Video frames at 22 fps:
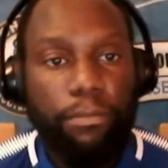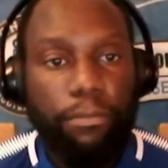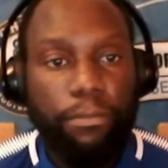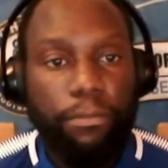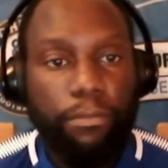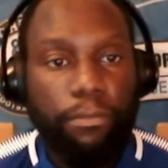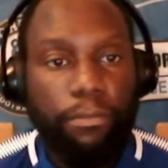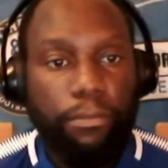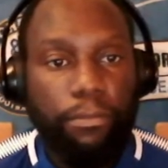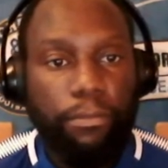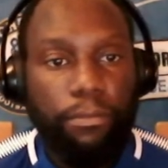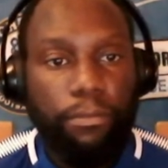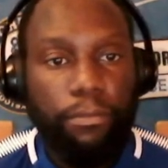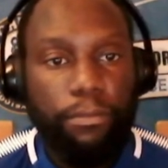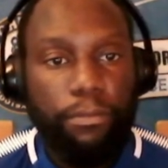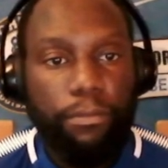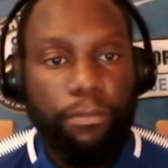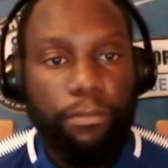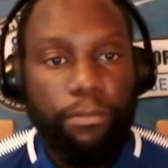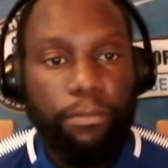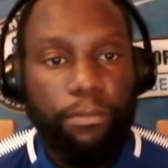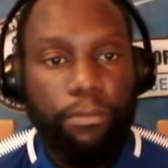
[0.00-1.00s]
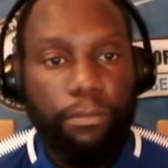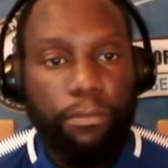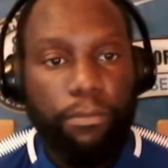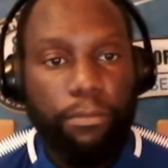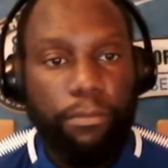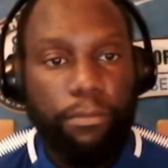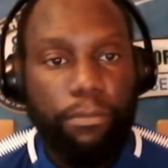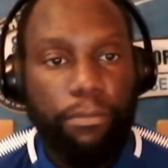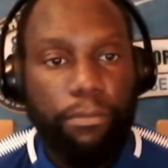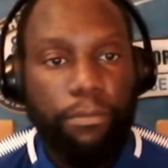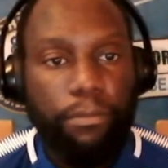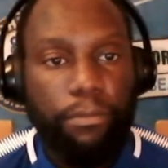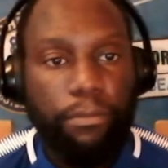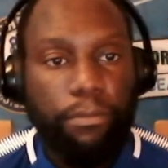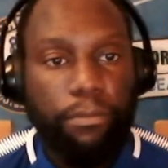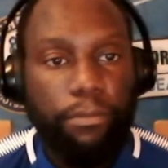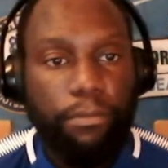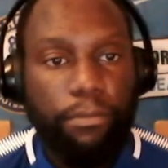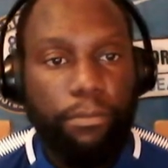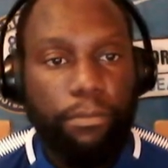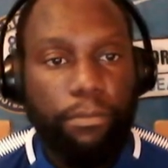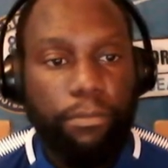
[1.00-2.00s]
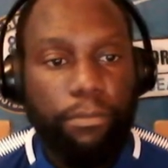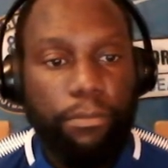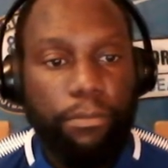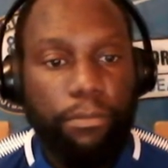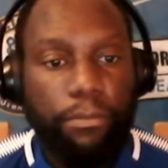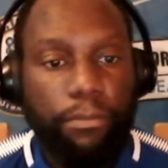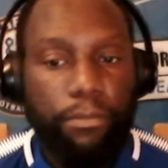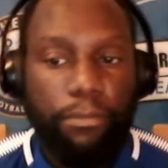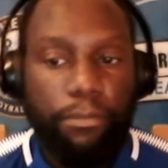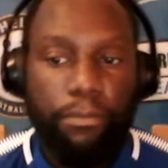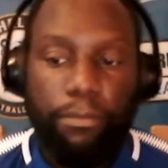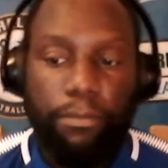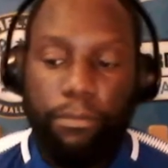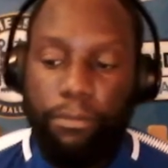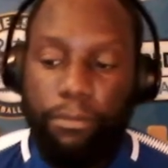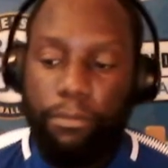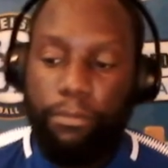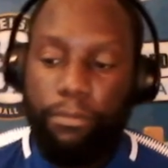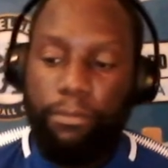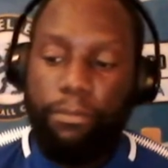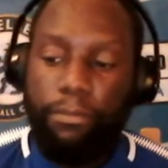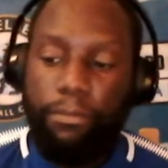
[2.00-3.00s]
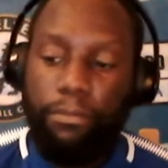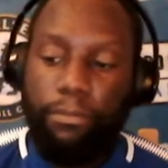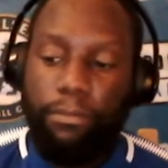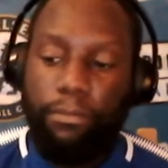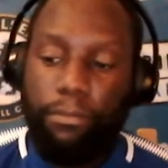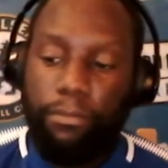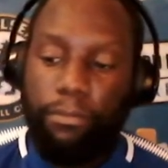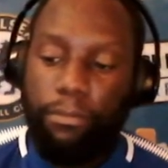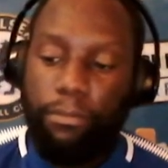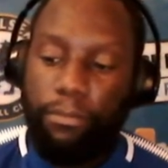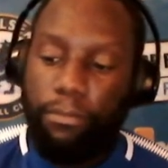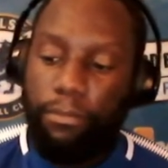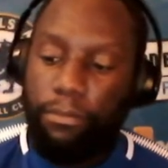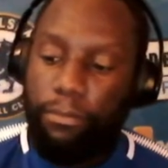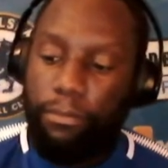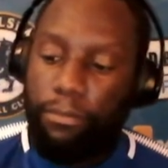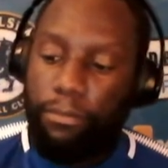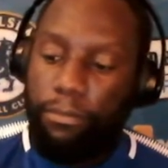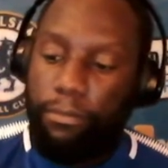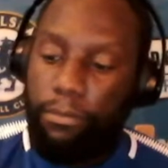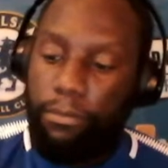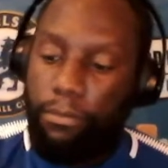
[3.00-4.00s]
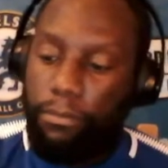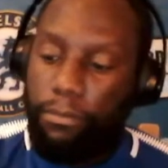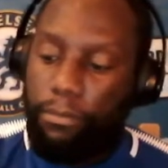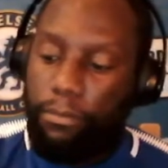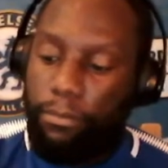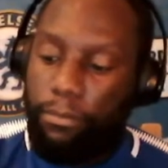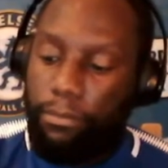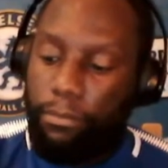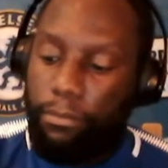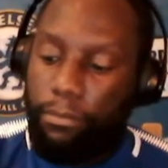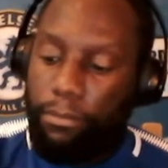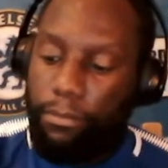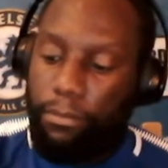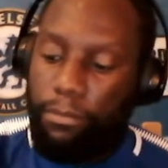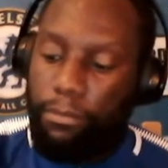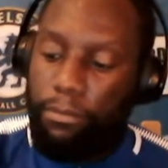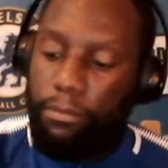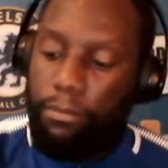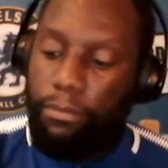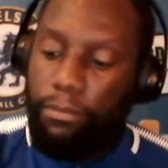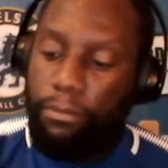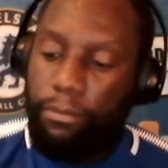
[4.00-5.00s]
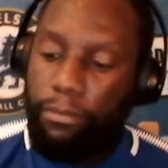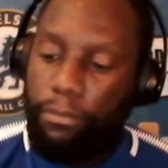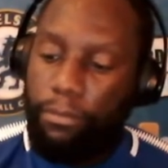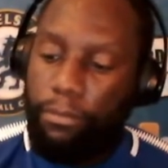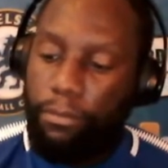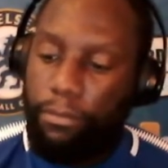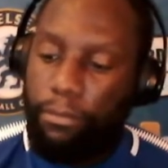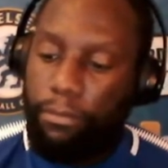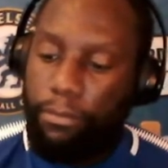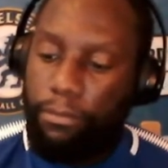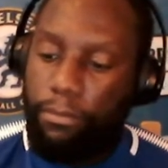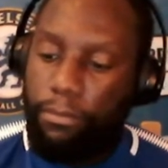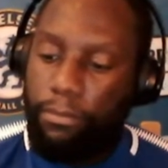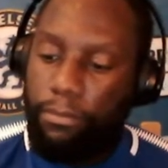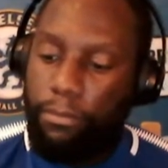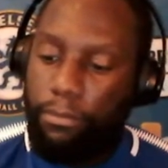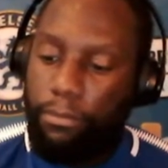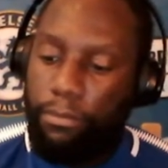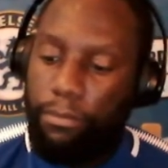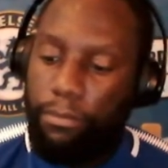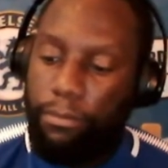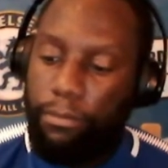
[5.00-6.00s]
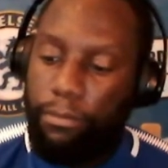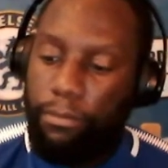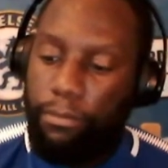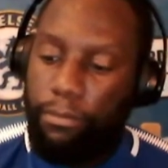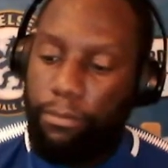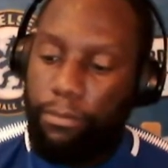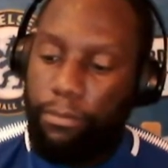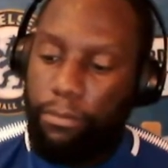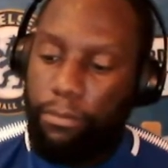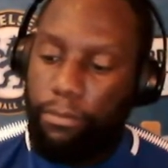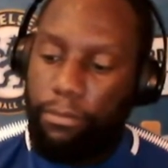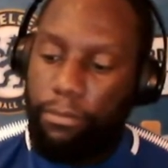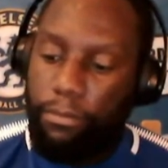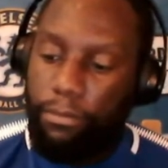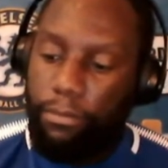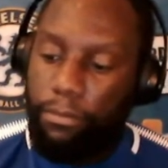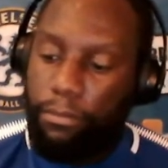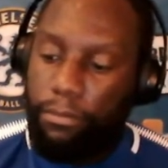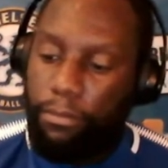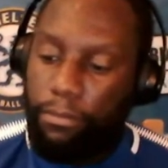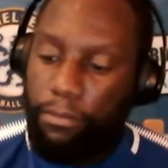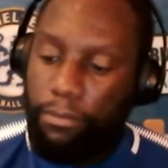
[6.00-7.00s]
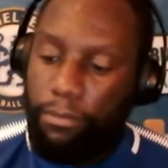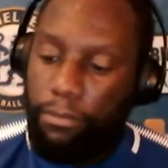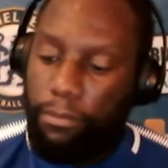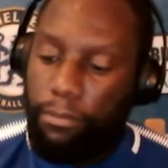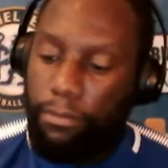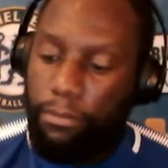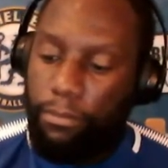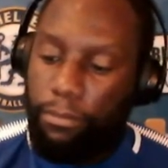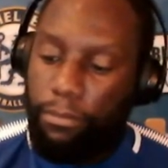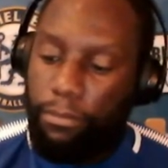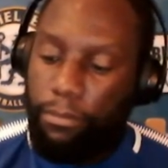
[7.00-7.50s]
(silent)